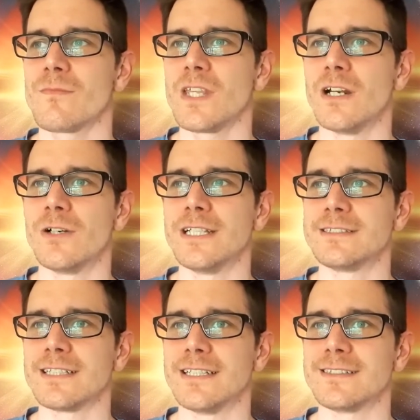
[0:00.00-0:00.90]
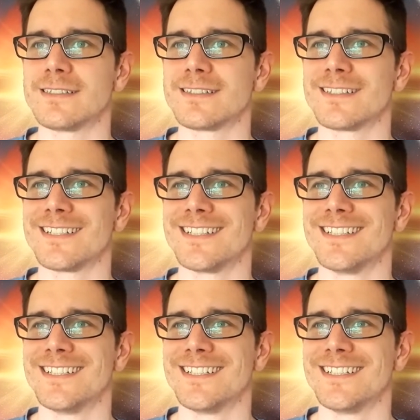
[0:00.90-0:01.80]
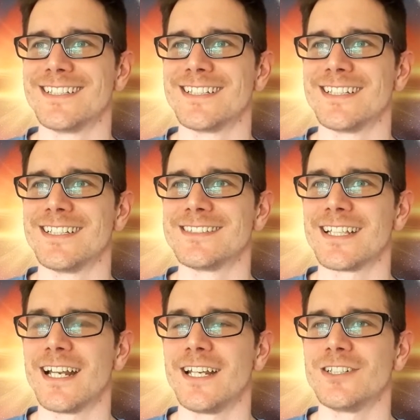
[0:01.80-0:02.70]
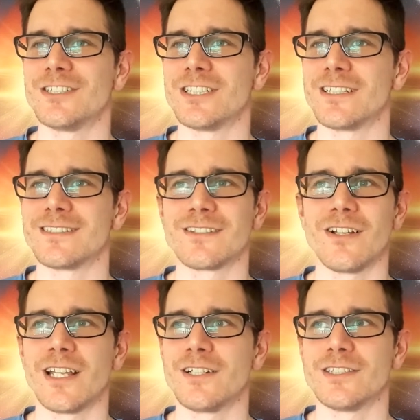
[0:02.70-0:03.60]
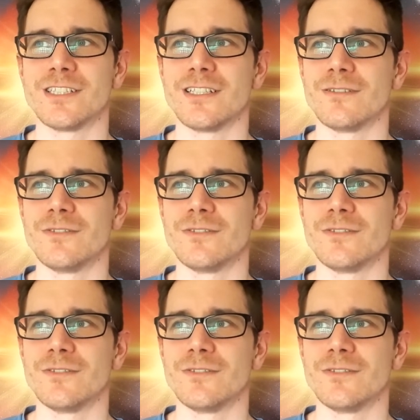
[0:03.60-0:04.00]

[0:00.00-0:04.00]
It's that energy. It's all energy.